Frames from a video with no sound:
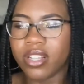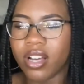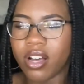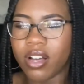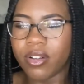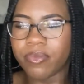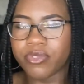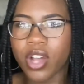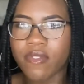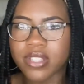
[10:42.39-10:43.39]

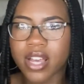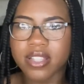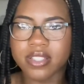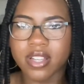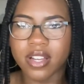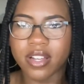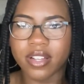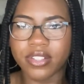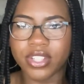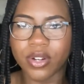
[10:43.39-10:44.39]
travel size
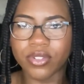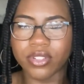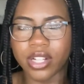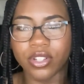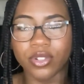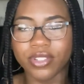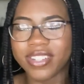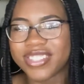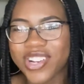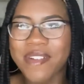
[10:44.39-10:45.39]

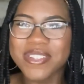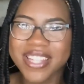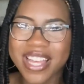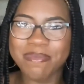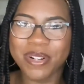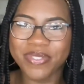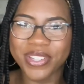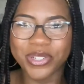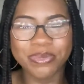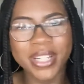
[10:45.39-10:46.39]
travel size perfume.